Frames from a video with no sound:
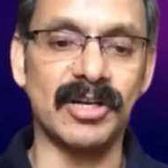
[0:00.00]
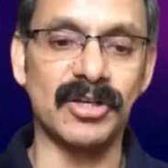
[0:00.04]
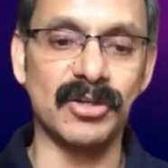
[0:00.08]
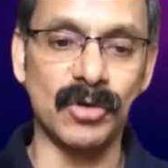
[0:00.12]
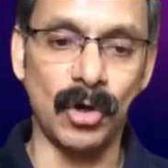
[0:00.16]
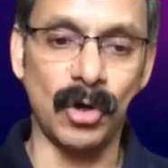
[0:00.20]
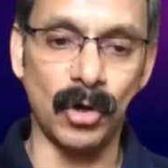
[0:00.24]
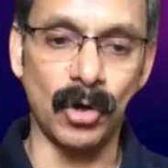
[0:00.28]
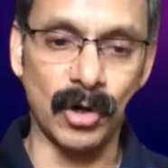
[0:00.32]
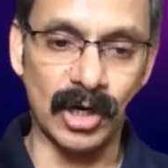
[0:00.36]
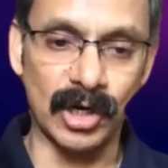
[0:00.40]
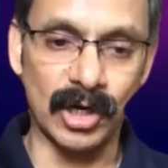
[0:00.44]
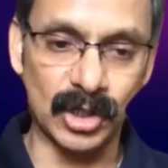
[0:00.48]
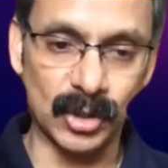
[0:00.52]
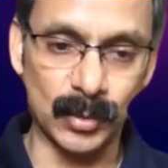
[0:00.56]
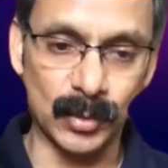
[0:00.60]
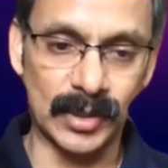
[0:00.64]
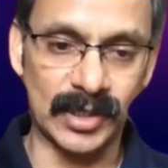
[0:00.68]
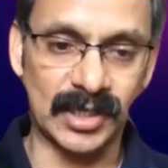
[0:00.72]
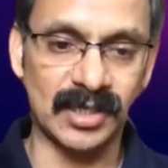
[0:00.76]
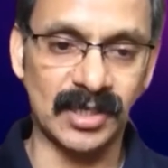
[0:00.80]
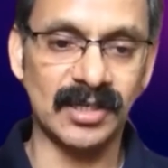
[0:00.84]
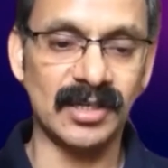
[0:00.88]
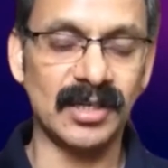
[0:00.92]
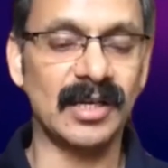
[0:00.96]
You hold on to it,
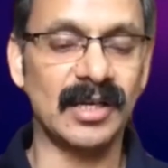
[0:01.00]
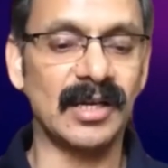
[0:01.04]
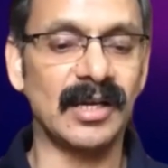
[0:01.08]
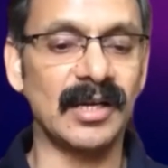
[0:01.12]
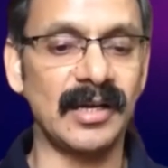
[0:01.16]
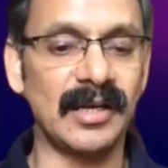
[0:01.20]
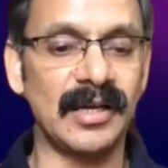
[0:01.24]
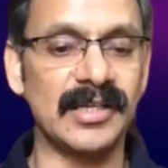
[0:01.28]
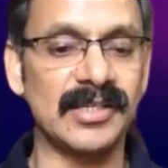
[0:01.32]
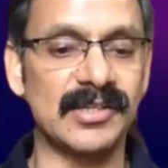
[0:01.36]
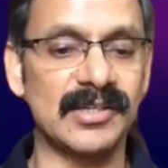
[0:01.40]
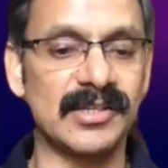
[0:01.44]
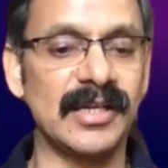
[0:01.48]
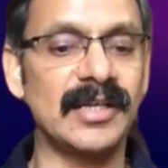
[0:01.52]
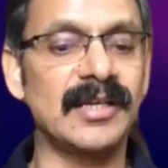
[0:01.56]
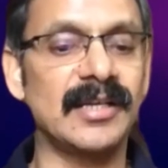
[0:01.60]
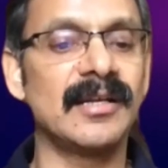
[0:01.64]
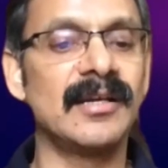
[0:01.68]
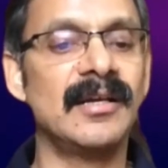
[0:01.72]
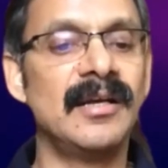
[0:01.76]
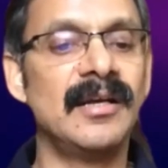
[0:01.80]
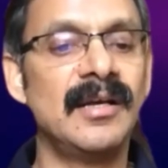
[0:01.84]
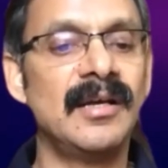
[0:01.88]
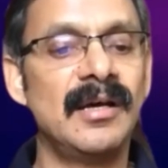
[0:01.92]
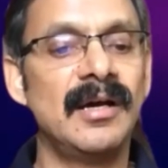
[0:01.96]
right?
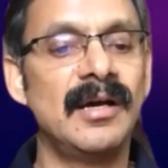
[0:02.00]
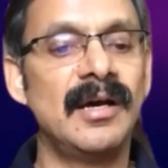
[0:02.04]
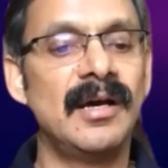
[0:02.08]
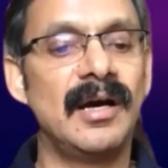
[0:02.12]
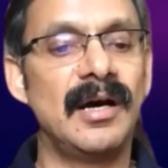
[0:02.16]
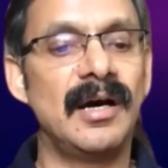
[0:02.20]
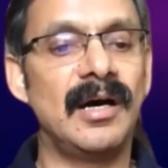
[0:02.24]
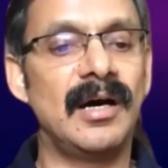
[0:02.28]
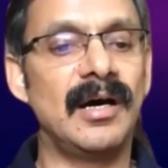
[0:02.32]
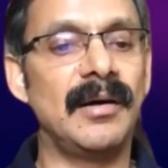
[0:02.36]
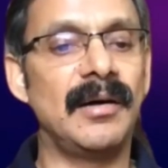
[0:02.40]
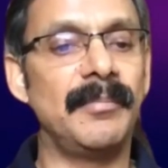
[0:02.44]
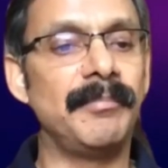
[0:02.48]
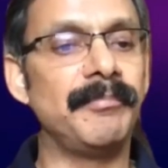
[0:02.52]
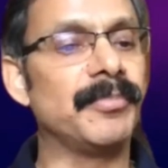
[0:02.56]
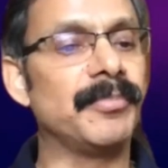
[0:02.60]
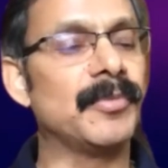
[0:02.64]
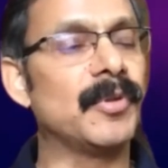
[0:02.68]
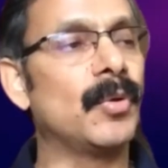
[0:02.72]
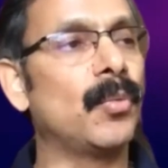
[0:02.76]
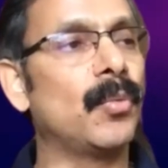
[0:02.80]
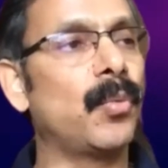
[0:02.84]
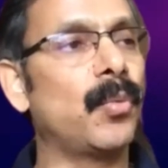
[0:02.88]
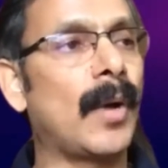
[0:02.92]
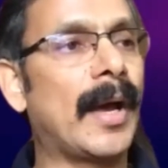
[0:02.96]

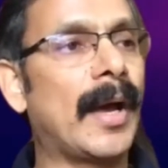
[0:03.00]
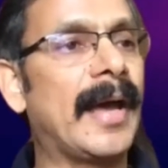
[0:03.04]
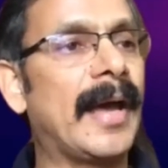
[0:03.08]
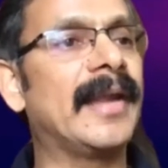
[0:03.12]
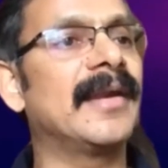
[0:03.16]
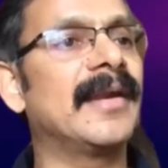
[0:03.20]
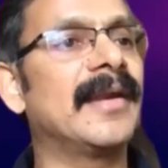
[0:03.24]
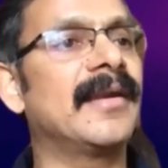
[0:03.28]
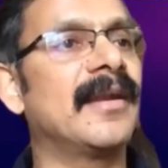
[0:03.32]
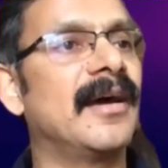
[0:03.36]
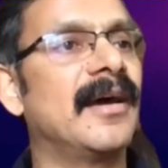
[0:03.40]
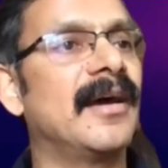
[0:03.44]
When